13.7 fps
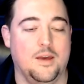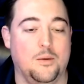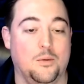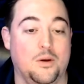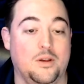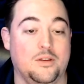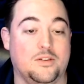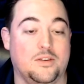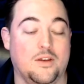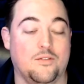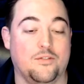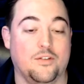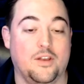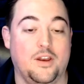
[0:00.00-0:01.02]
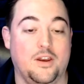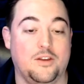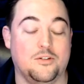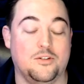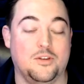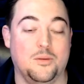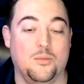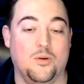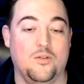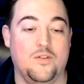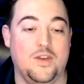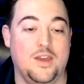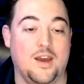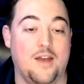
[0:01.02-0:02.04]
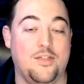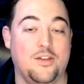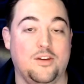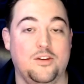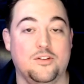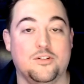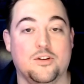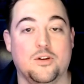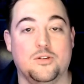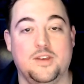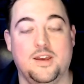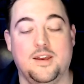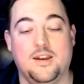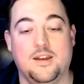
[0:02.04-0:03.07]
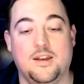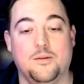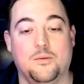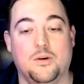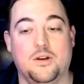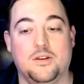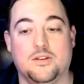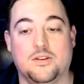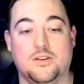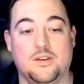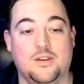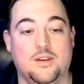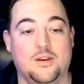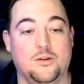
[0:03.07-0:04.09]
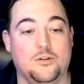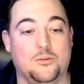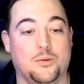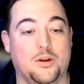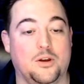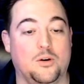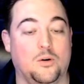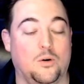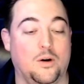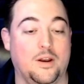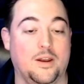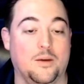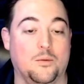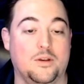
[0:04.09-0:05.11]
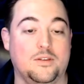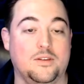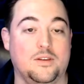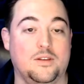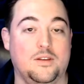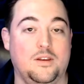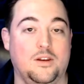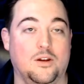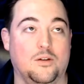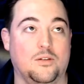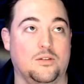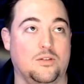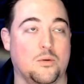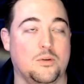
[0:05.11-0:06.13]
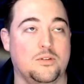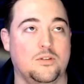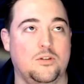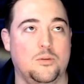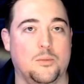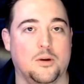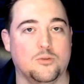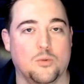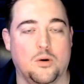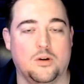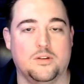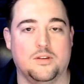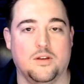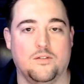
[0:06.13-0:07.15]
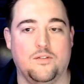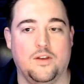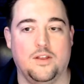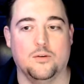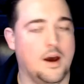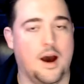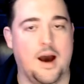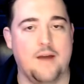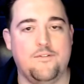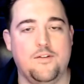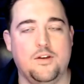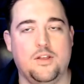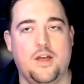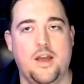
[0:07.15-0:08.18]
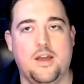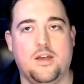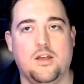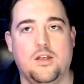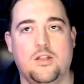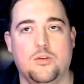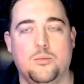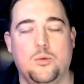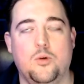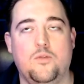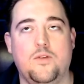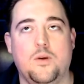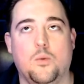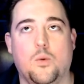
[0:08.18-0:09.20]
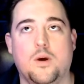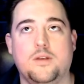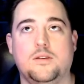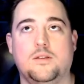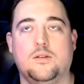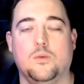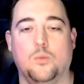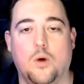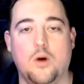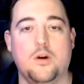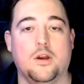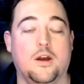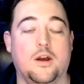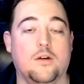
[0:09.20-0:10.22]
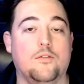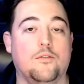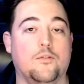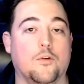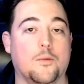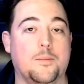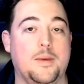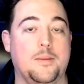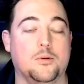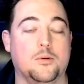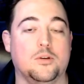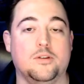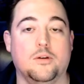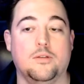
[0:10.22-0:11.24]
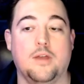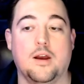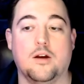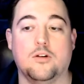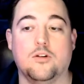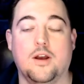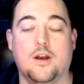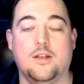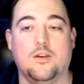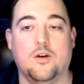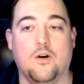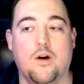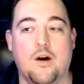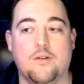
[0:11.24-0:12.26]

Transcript: It was definitely an interesting movie. I think you should go see it. It was it was pretty cool and it wasn't you know there wasn't too much woke stuff in it i feel like the movie wasn't woke enough for people so they are trying to go